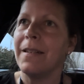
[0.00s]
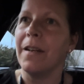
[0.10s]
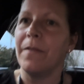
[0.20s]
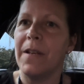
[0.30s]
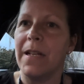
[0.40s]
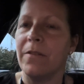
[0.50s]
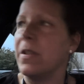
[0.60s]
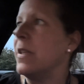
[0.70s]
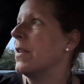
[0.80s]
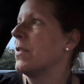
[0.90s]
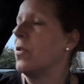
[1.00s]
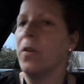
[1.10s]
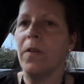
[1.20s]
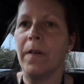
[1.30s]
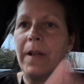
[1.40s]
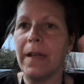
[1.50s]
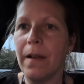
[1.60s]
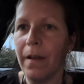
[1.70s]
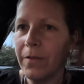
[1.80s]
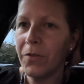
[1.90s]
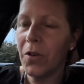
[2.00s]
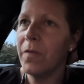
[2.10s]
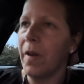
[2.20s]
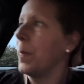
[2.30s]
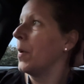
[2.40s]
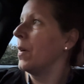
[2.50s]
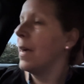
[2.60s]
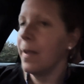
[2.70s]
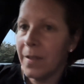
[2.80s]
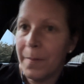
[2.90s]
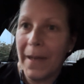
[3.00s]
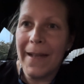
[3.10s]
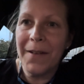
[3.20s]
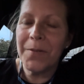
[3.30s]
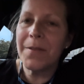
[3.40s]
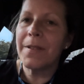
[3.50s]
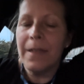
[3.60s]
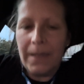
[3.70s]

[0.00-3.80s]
I've literally just drove up to my house.